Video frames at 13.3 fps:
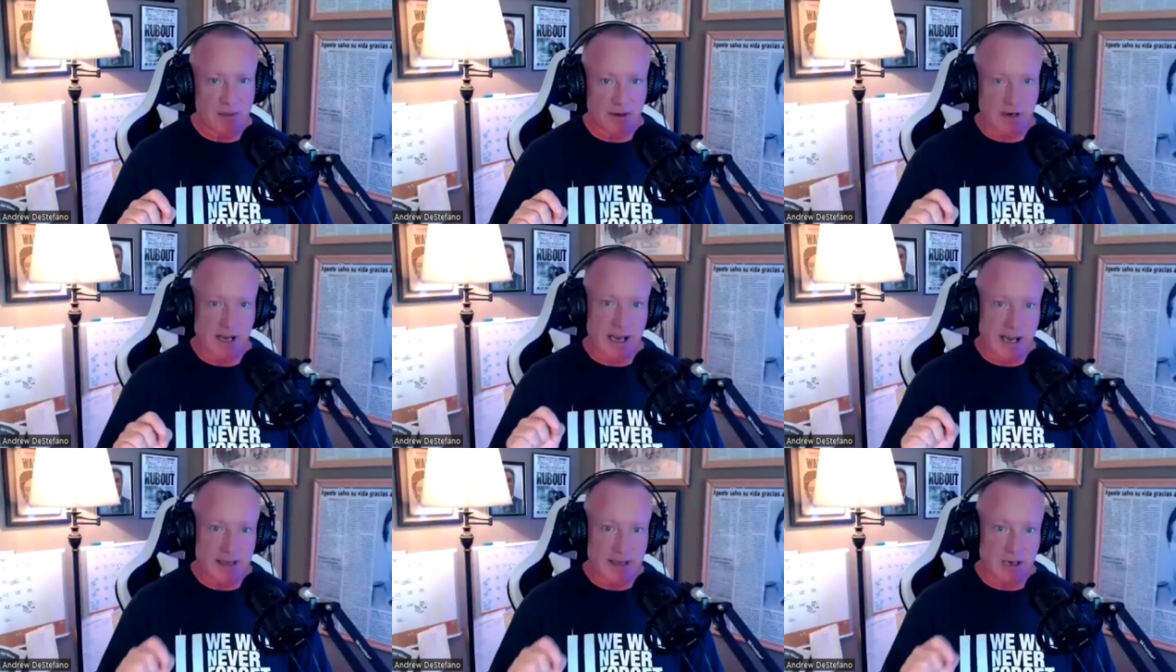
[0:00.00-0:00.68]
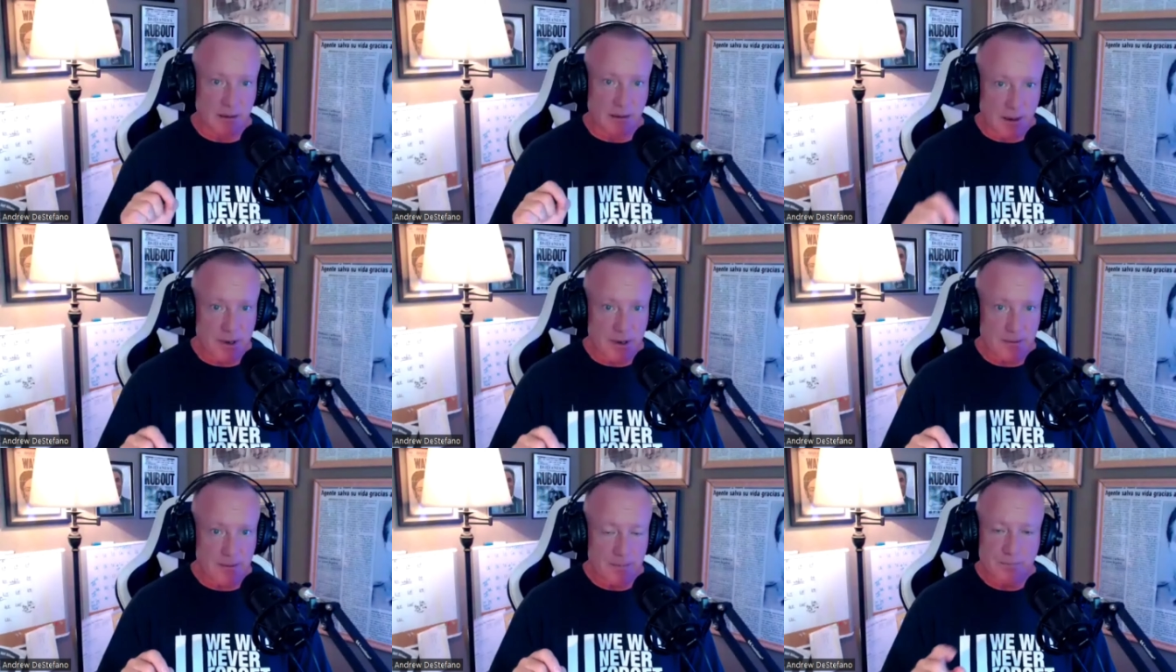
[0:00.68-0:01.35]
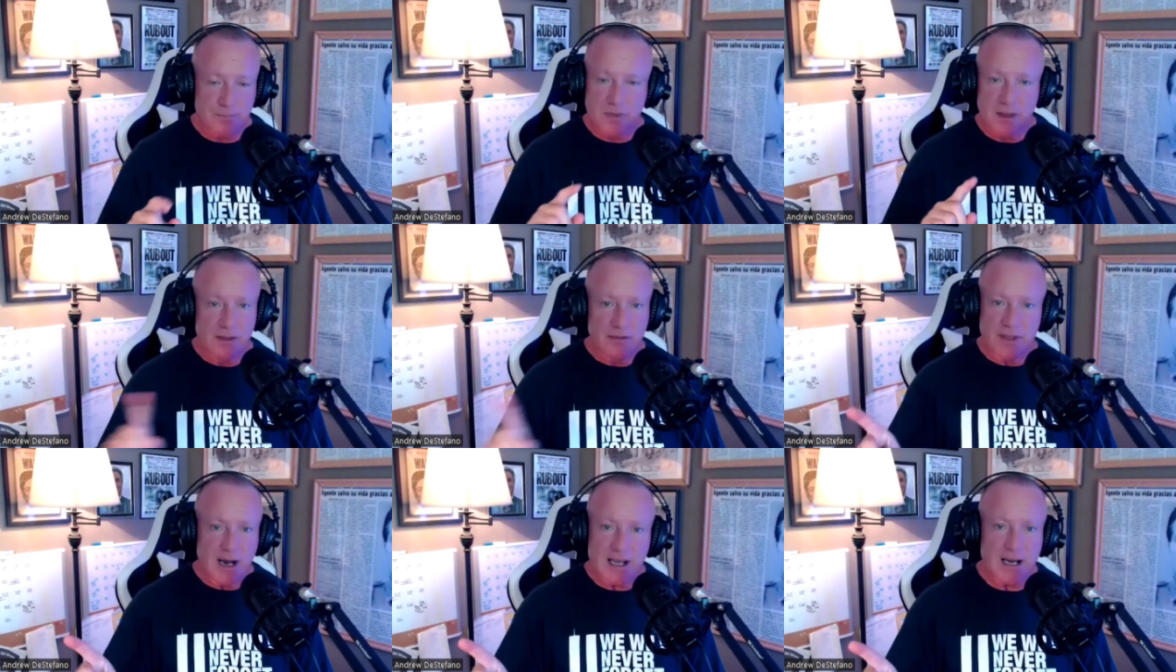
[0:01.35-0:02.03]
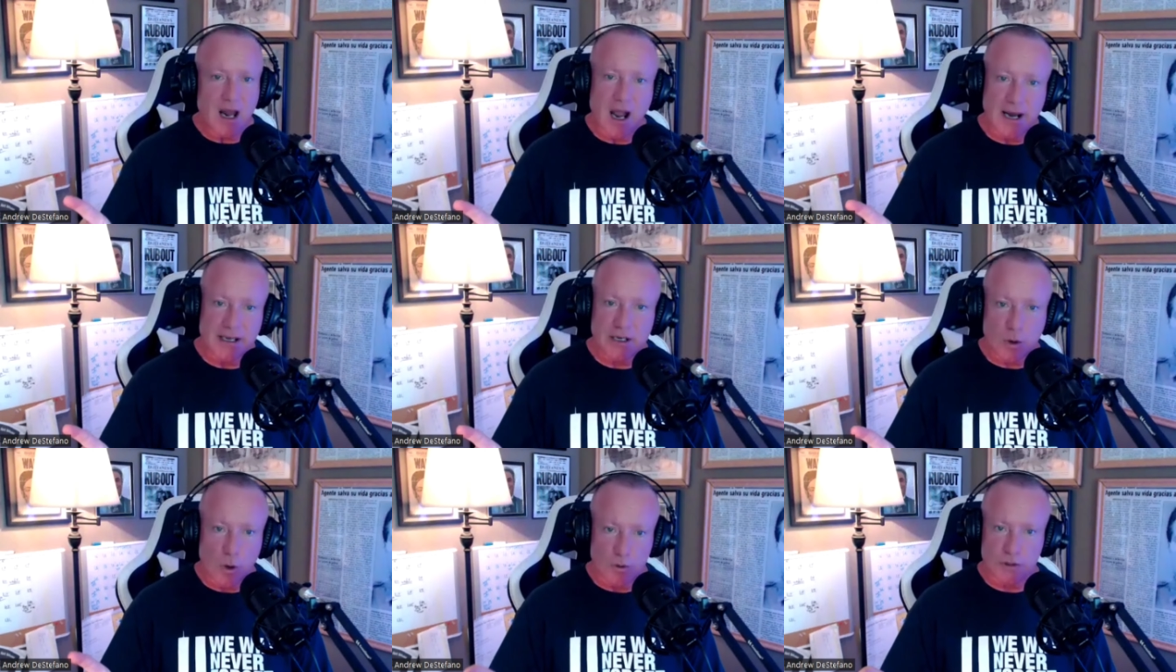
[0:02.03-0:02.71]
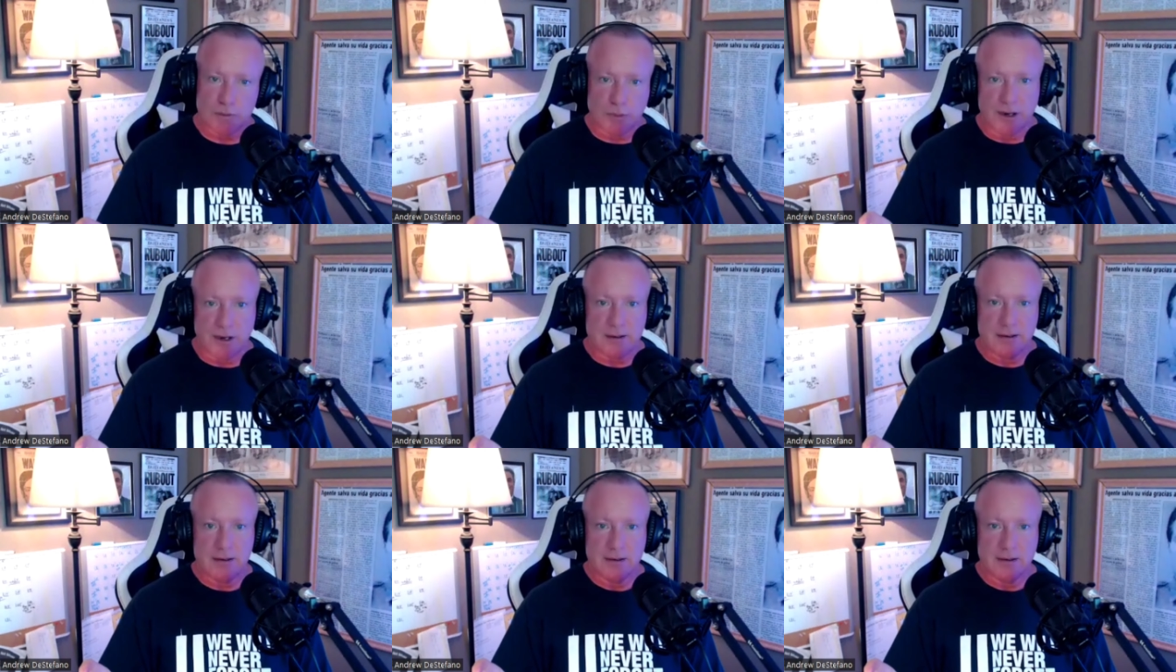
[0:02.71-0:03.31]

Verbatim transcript: American gangs come up here, they're not going to hide in Cold Spring.